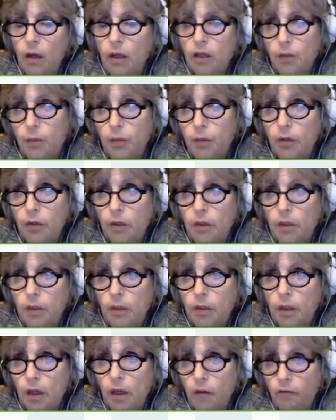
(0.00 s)

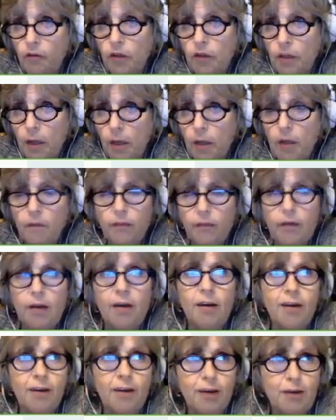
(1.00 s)
experience like every day,
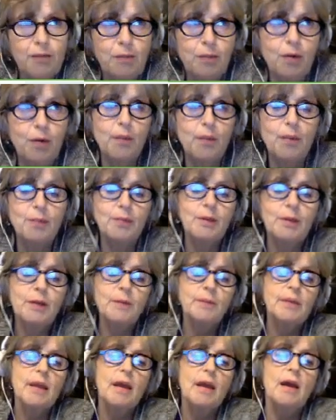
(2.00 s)

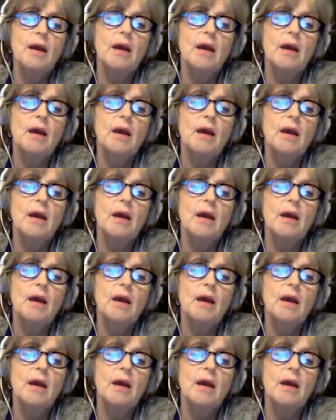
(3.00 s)
probably.